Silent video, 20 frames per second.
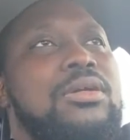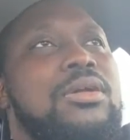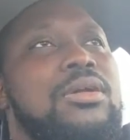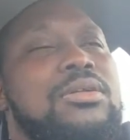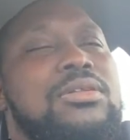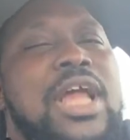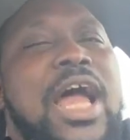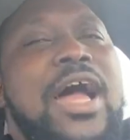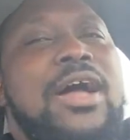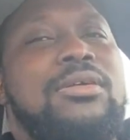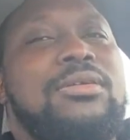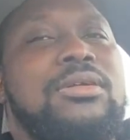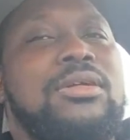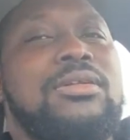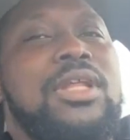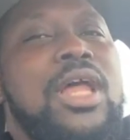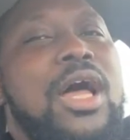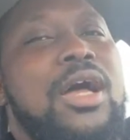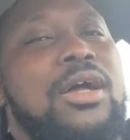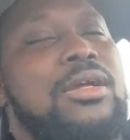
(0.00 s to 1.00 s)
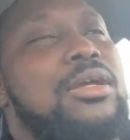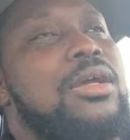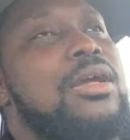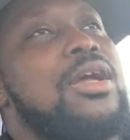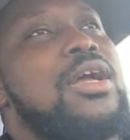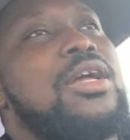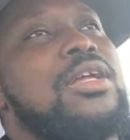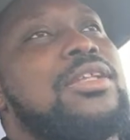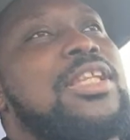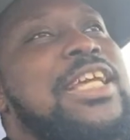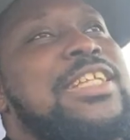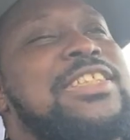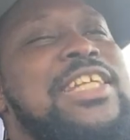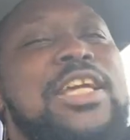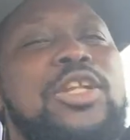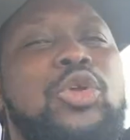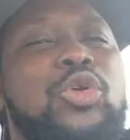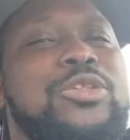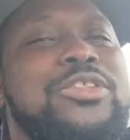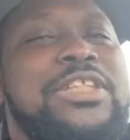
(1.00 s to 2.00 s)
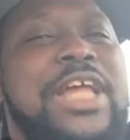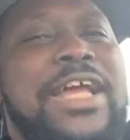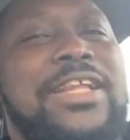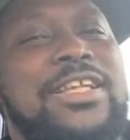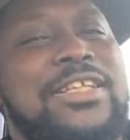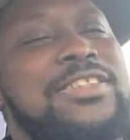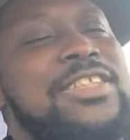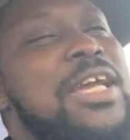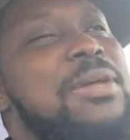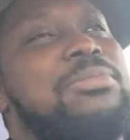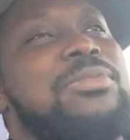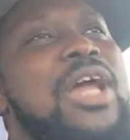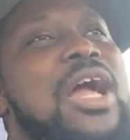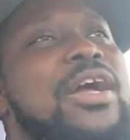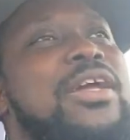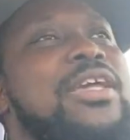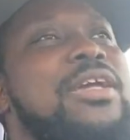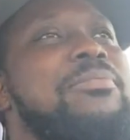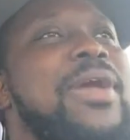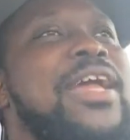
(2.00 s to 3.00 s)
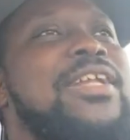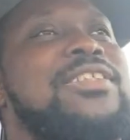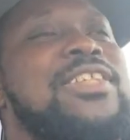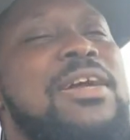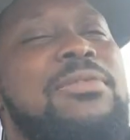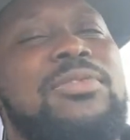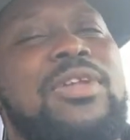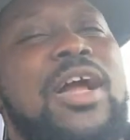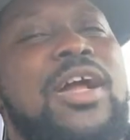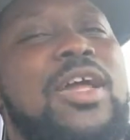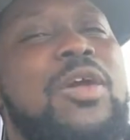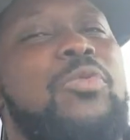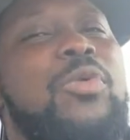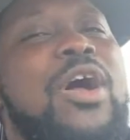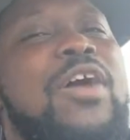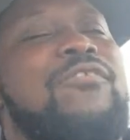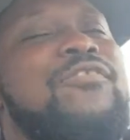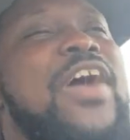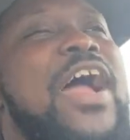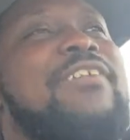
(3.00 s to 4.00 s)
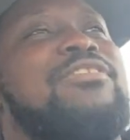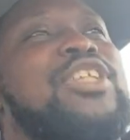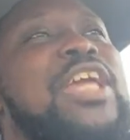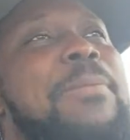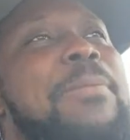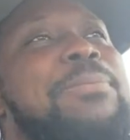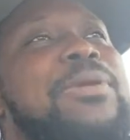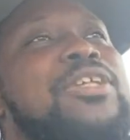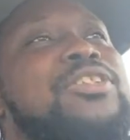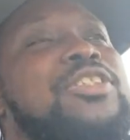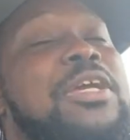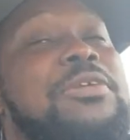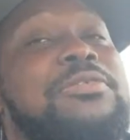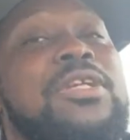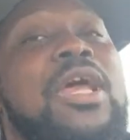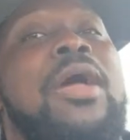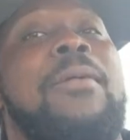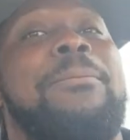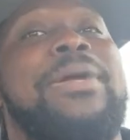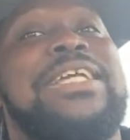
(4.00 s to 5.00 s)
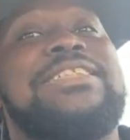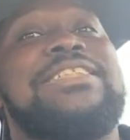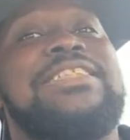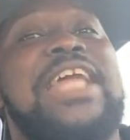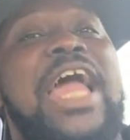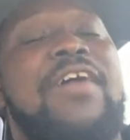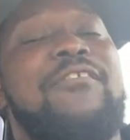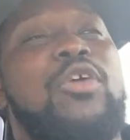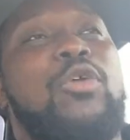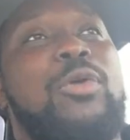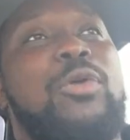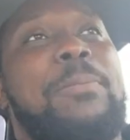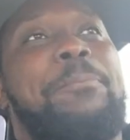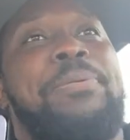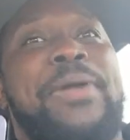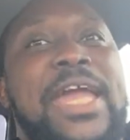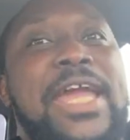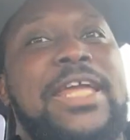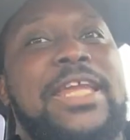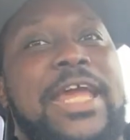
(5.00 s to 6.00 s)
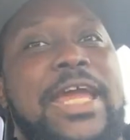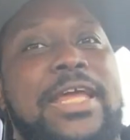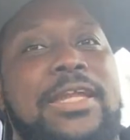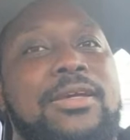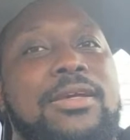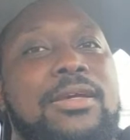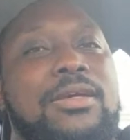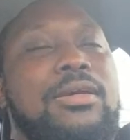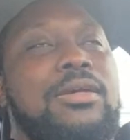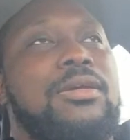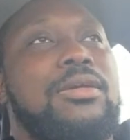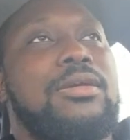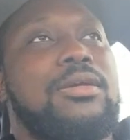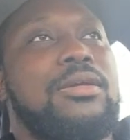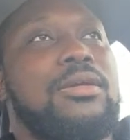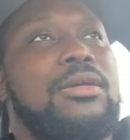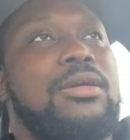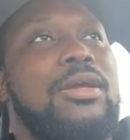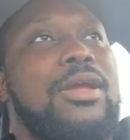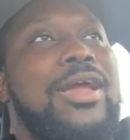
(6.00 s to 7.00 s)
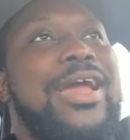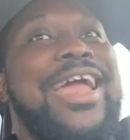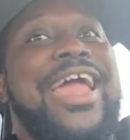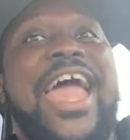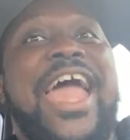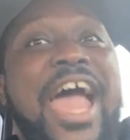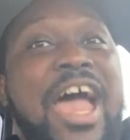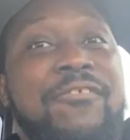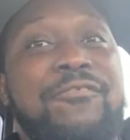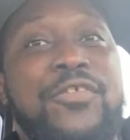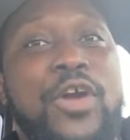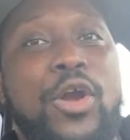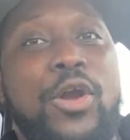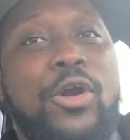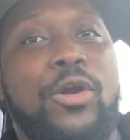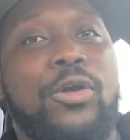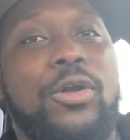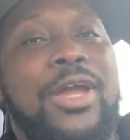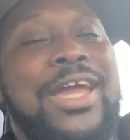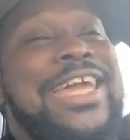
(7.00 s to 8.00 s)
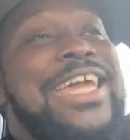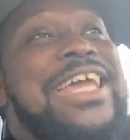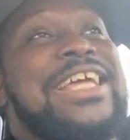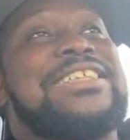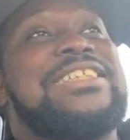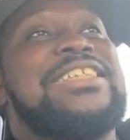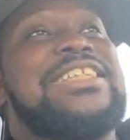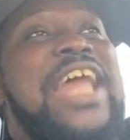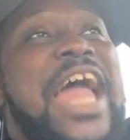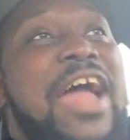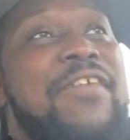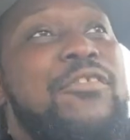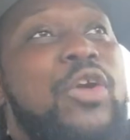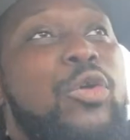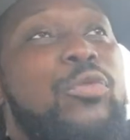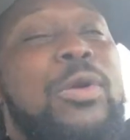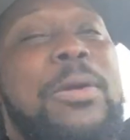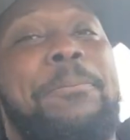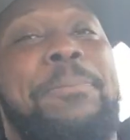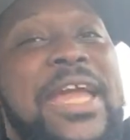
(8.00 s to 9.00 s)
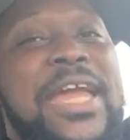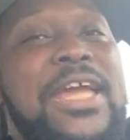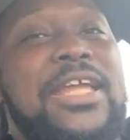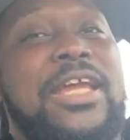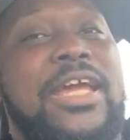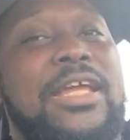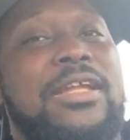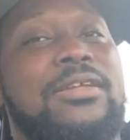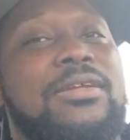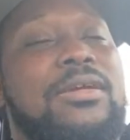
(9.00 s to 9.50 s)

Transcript: Now, look, this ain't no slight to Tim Duncan, man. Tim Duncan won 5 championships, but he's never repeated. Ever. He has never repeated.